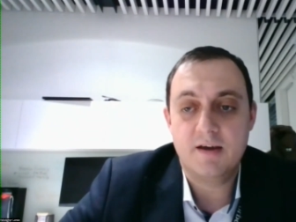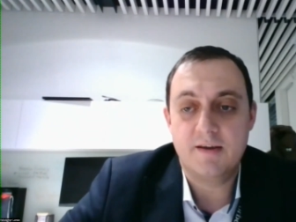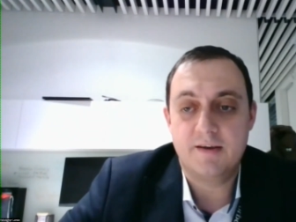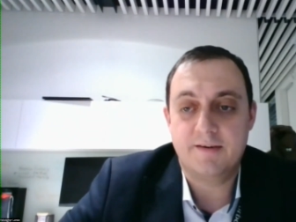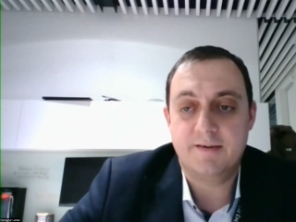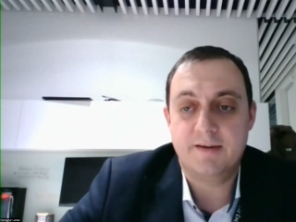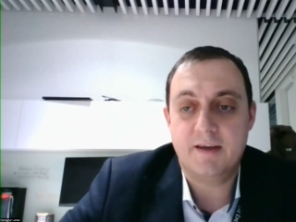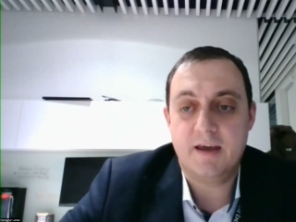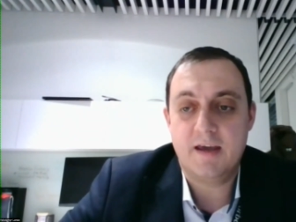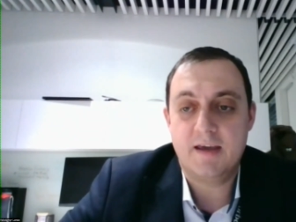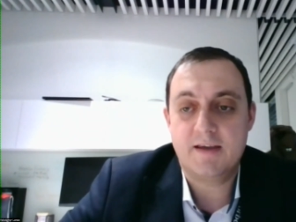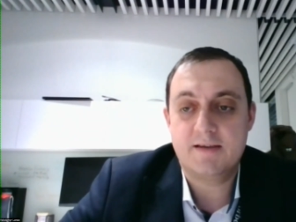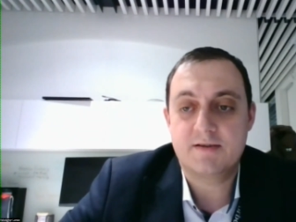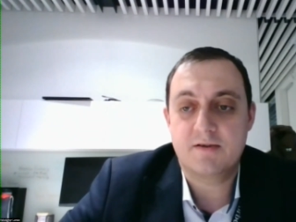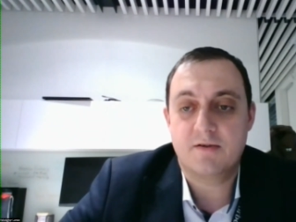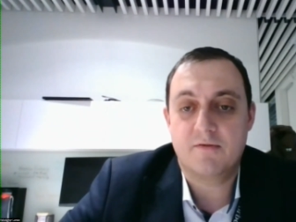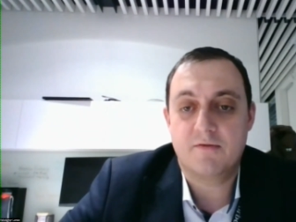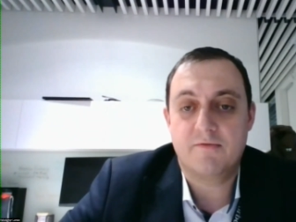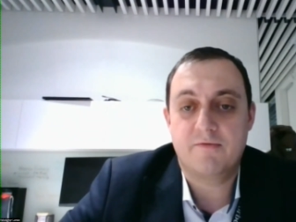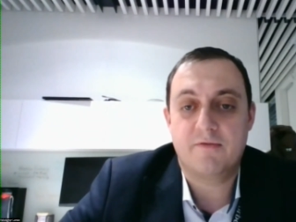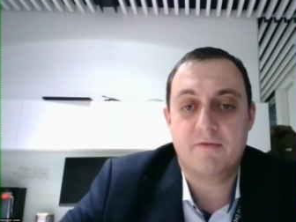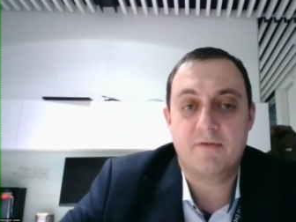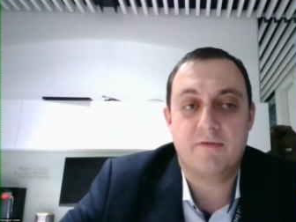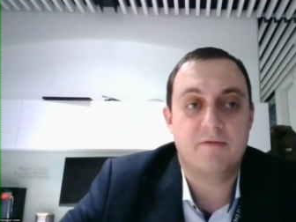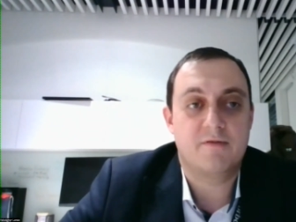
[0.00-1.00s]
the days
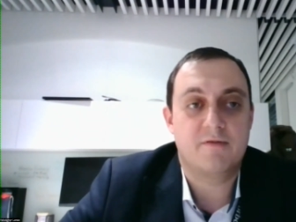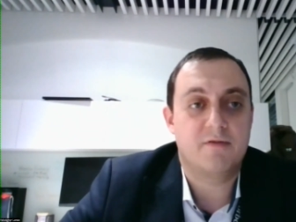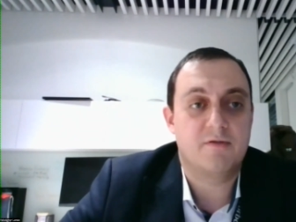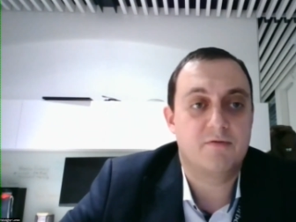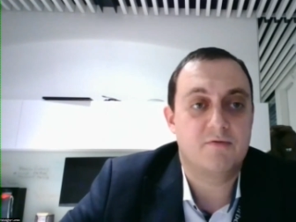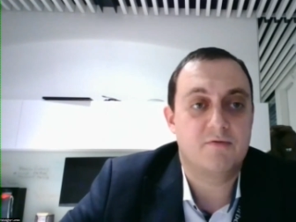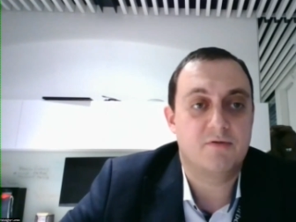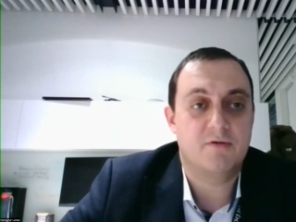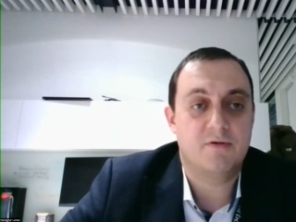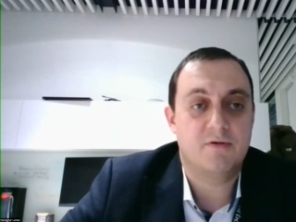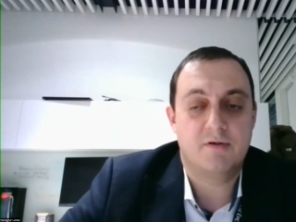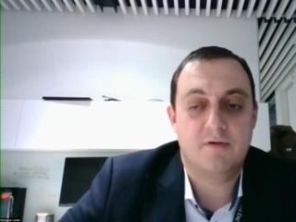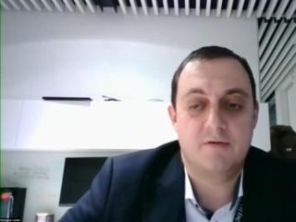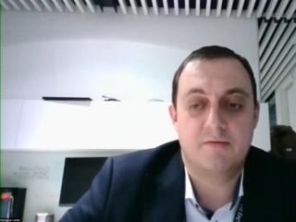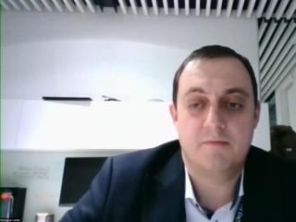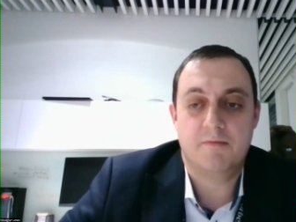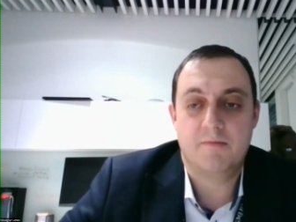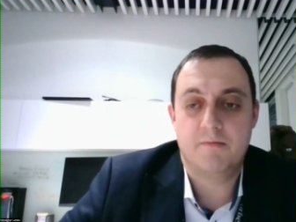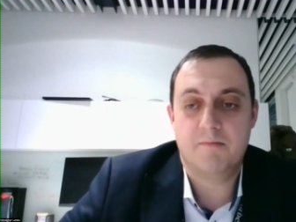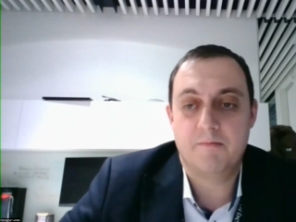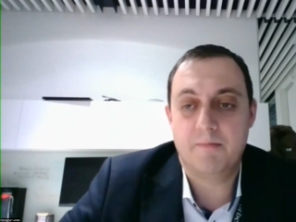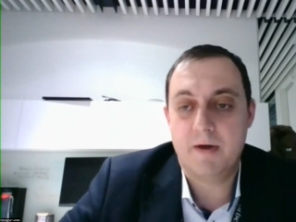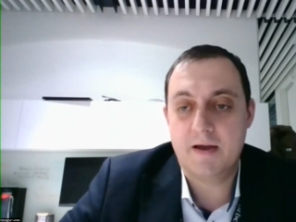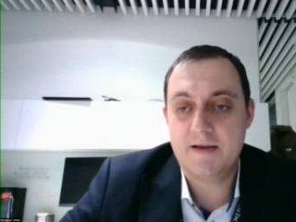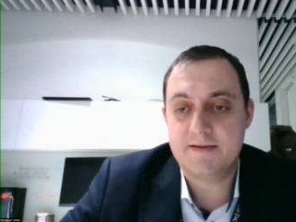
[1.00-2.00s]
of uh, uh,
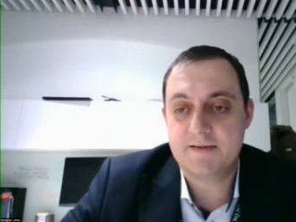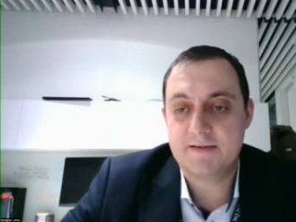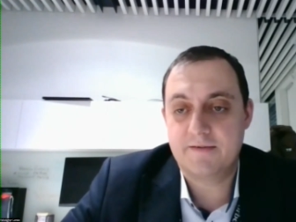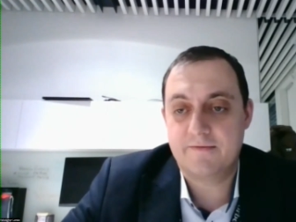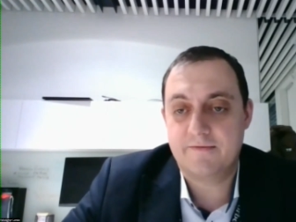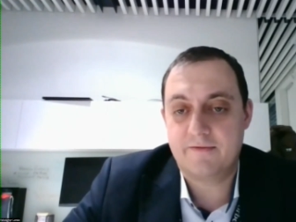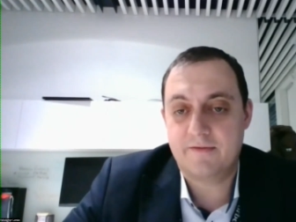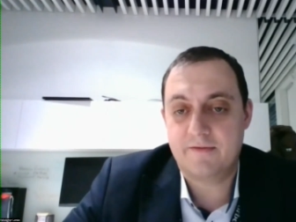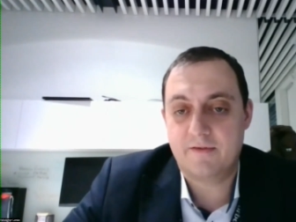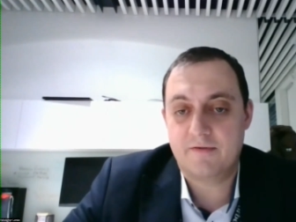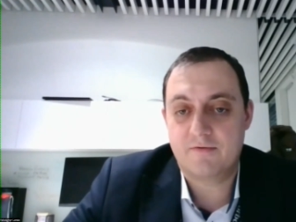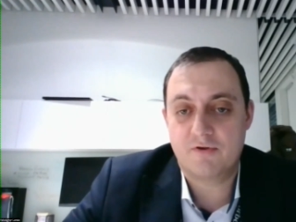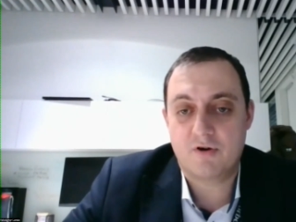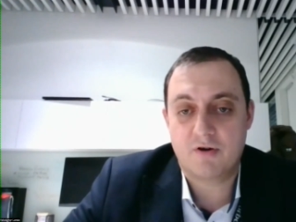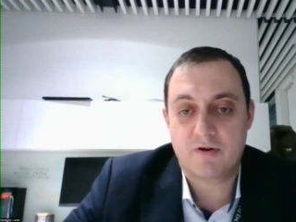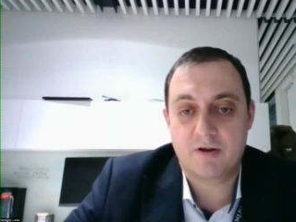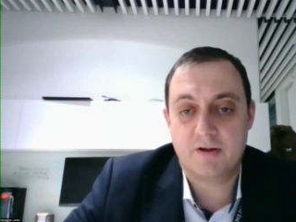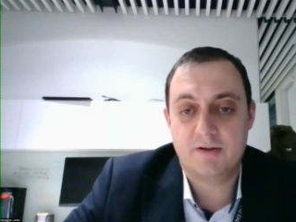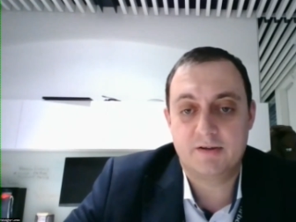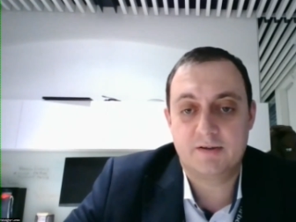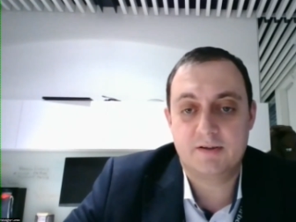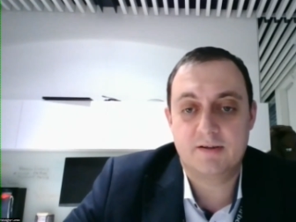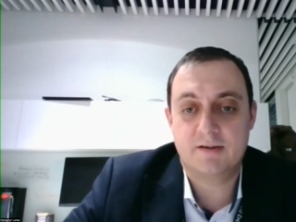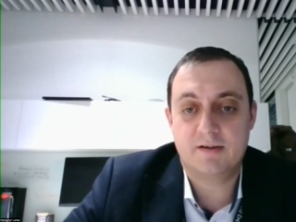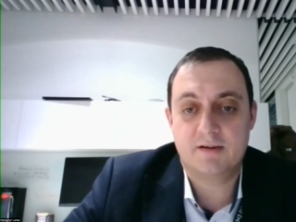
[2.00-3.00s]
massive
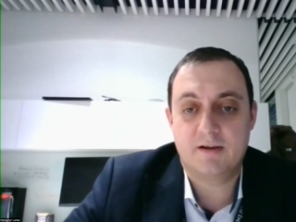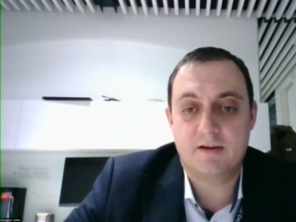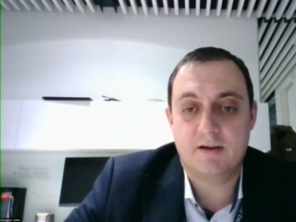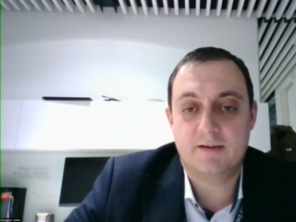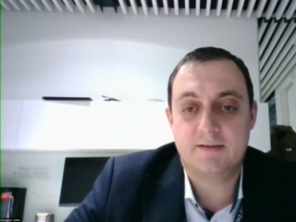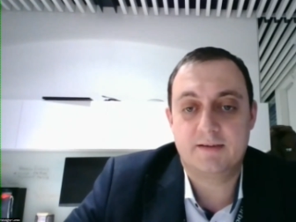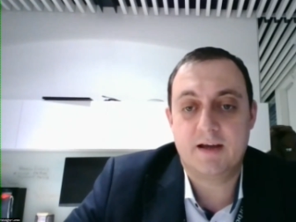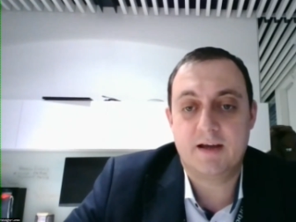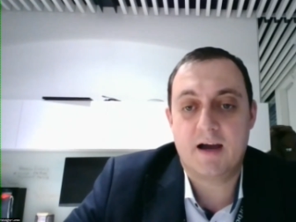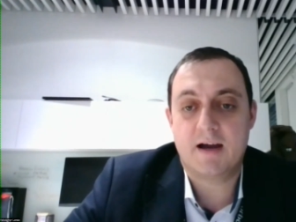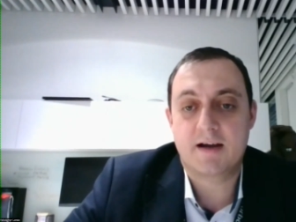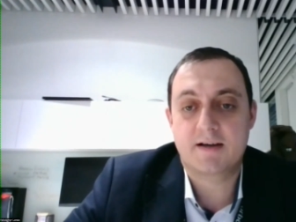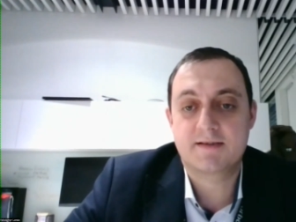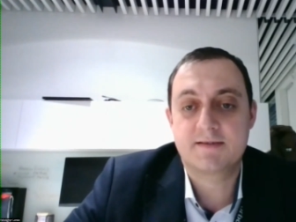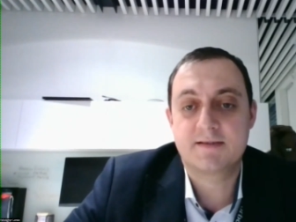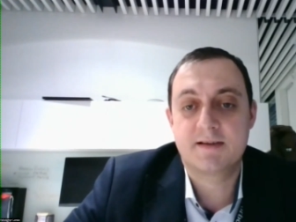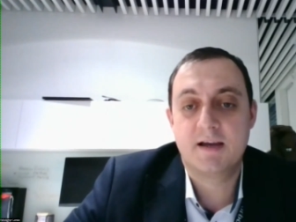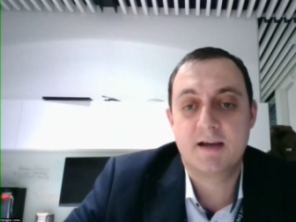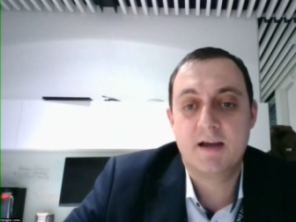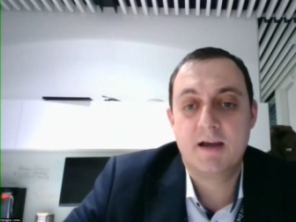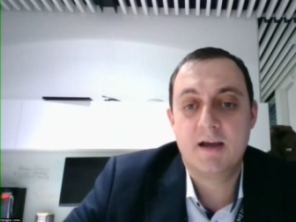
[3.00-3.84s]
rocket attacks.